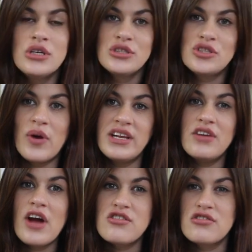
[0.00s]
So I did
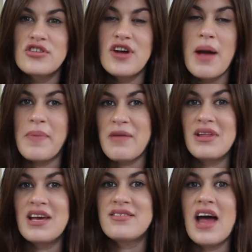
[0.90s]
register at
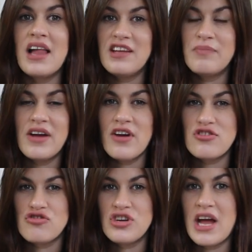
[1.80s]
BabyList. I'll leave my
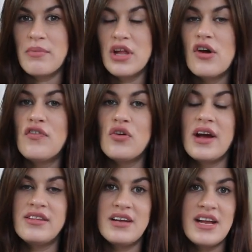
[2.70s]
registry down below if you
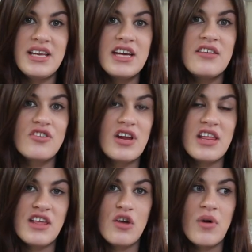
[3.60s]
guys need ideas or
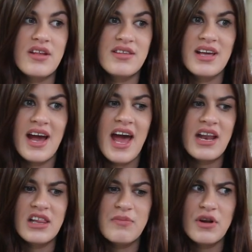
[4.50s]
anything you want to see. I had
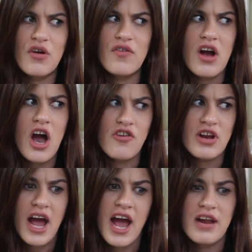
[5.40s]
a little bit over
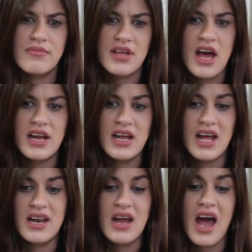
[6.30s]
100 items on it,
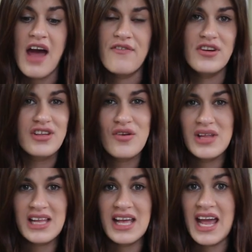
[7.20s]
and at first I only
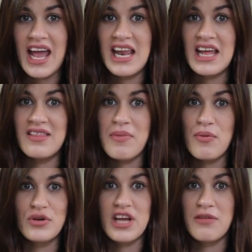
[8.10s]
had like 80, and then
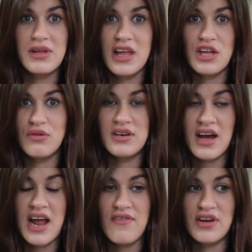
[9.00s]
people were telling me like you did
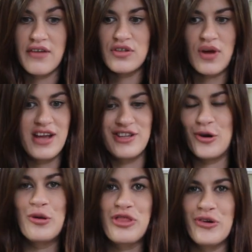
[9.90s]
not have enough, so I had to
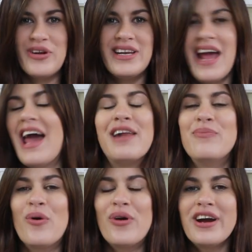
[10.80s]
go through it and add
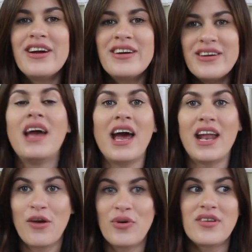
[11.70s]
more. And
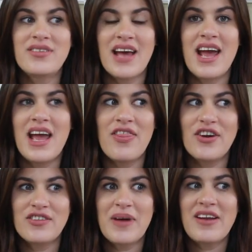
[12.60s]
I will say
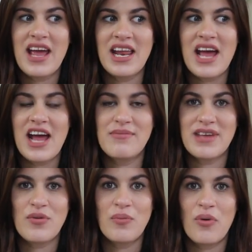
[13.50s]
there's about 80 items
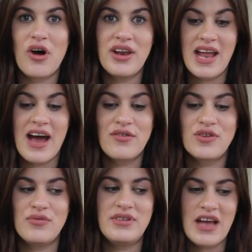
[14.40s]
that were bought now,
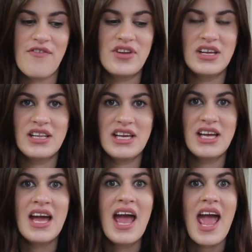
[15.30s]
so
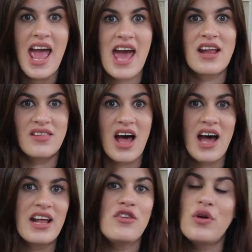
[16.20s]
definitely add a
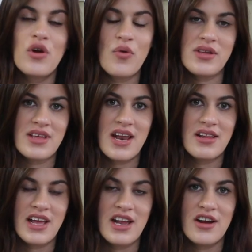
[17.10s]
lot, and you can always get
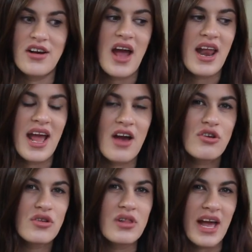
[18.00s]
it later. And I
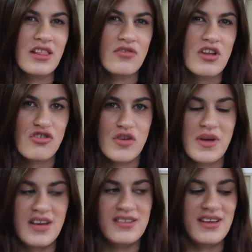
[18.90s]
also like the registry
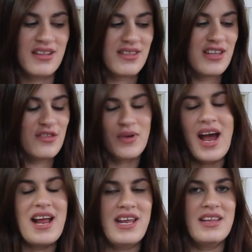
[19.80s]
because it sees what
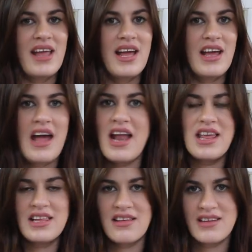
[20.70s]
I need. Like
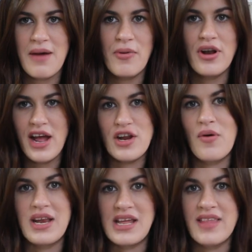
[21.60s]
anything that's not bought, I know
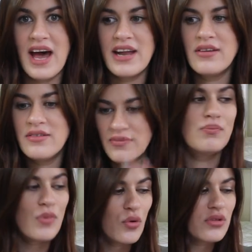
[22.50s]
I need that.
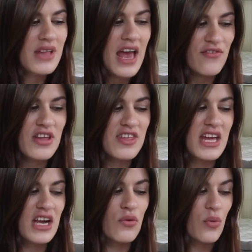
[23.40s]
Most everything
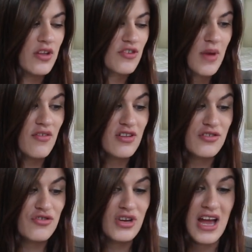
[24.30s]
here was for my
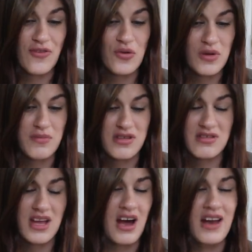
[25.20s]
registry. Everyone pretty much
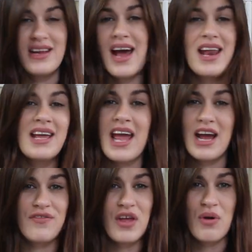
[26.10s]
stayed on it. I didn't
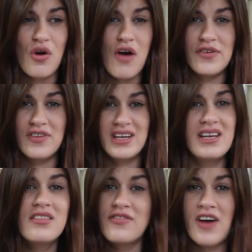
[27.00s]
care if they off of it.
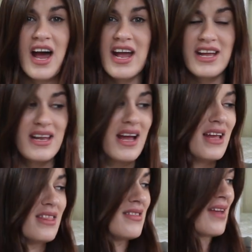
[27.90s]
It's fine.
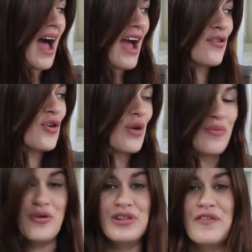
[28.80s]
I don't know what
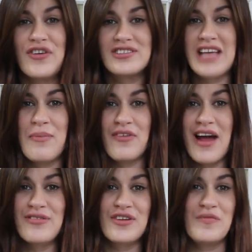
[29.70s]
I'm doing the first time
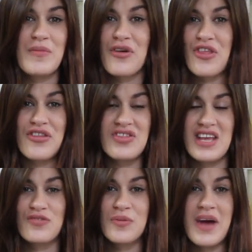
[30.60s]
around, so if people thought
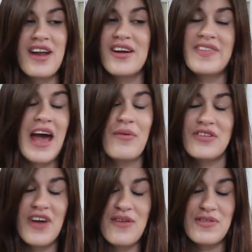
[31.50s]
things were better, that
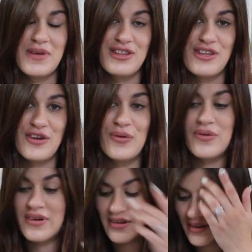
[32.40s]
was fine with me too.
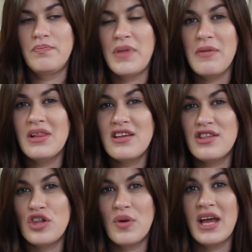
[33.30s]

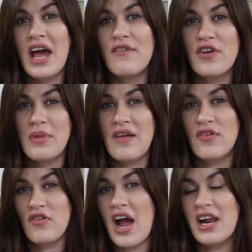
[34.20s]
BabyList you can get from a
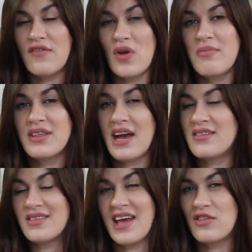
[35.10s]
variety of
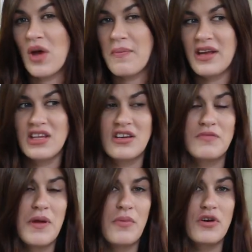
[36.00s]
websites. That's why I picked it, because
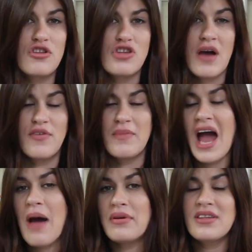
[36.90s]
people could shop from
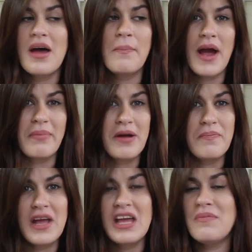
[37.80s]
Amazon, Bye Bye
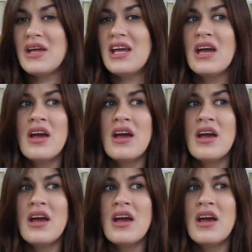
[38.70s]
Baby,